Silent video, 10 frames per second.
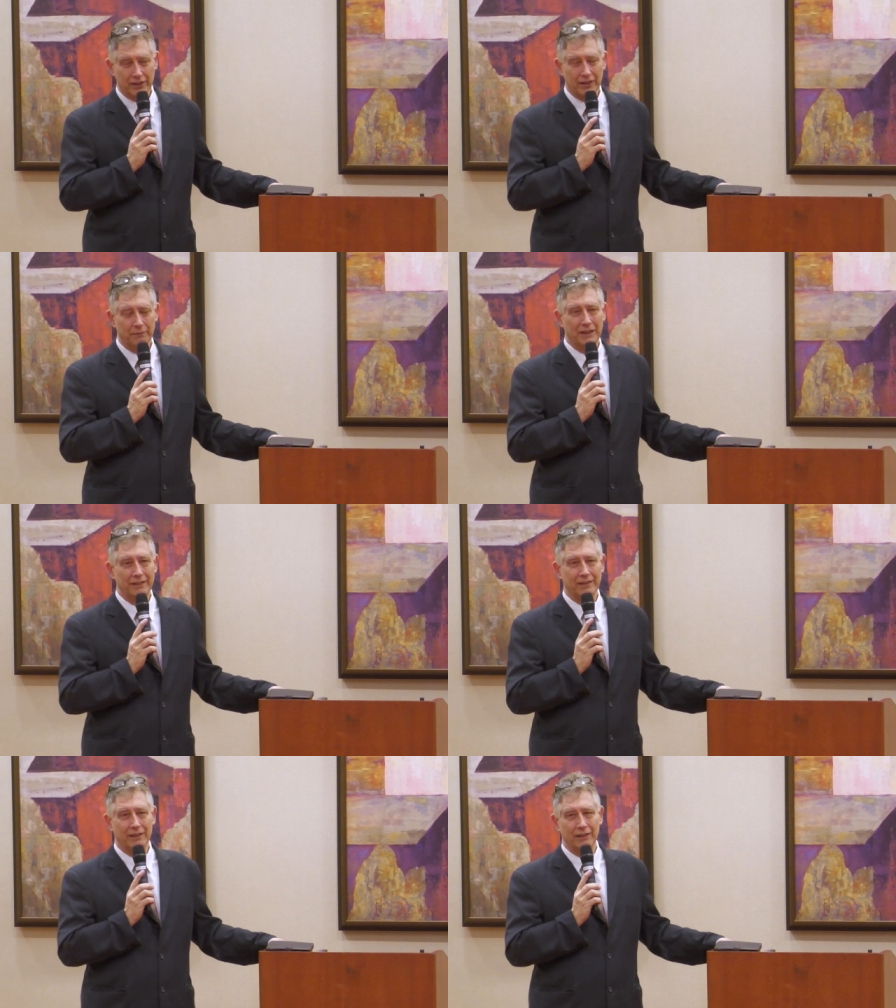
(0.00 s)
The company
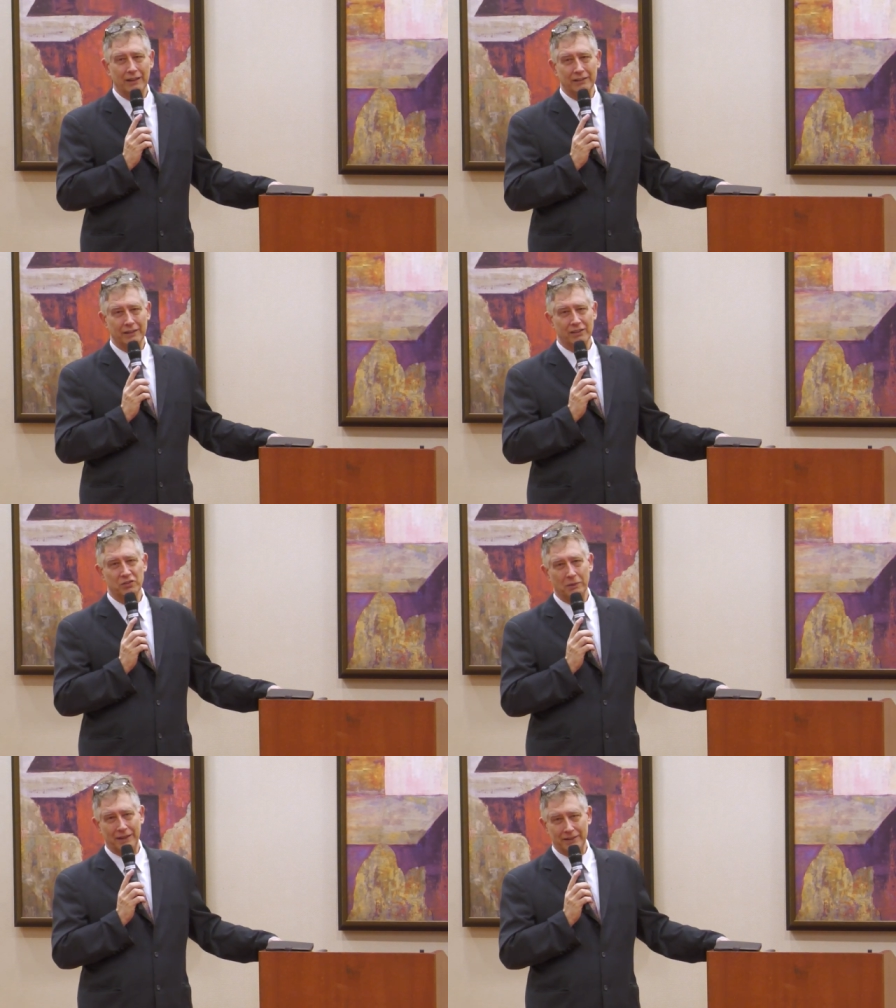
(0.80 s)
is not allowed to
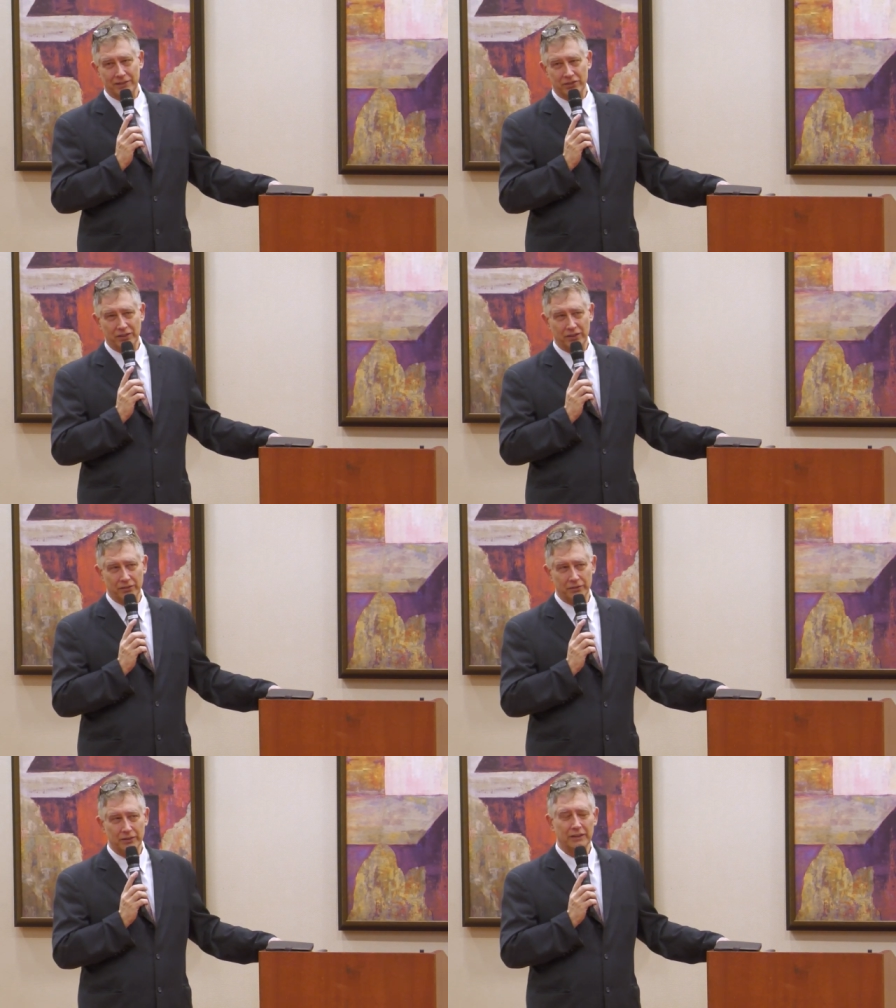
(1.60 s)
explain this to
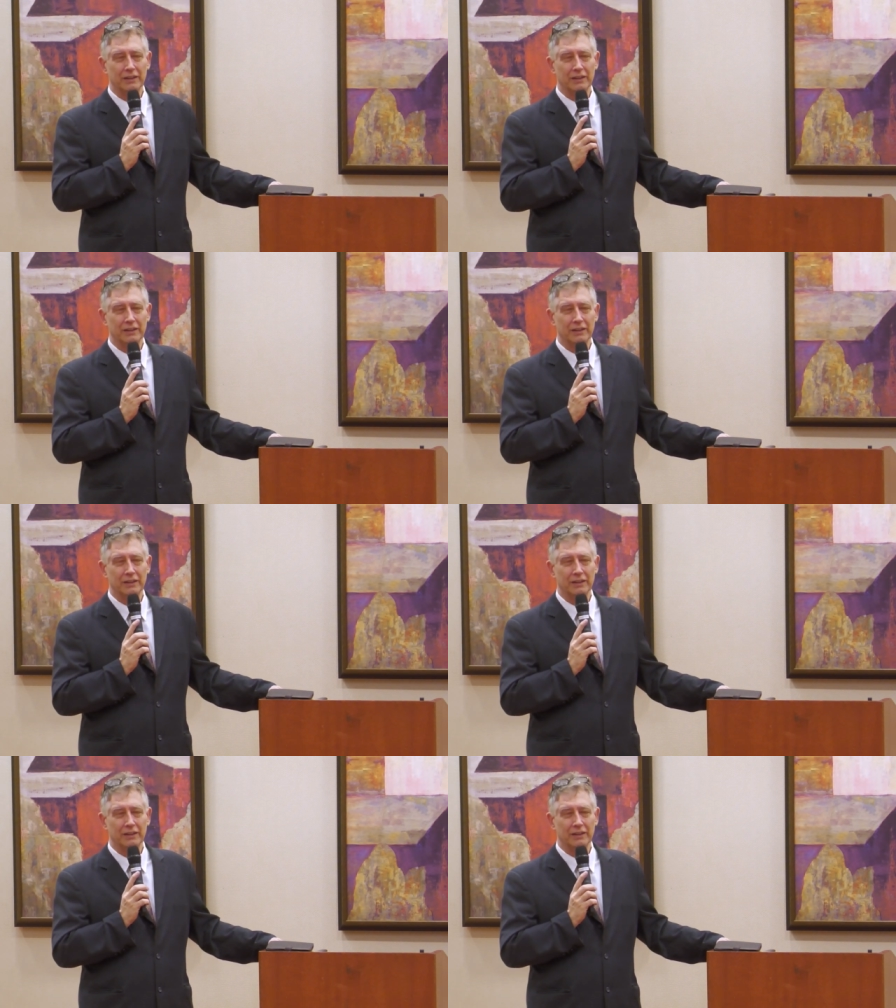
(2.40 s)
you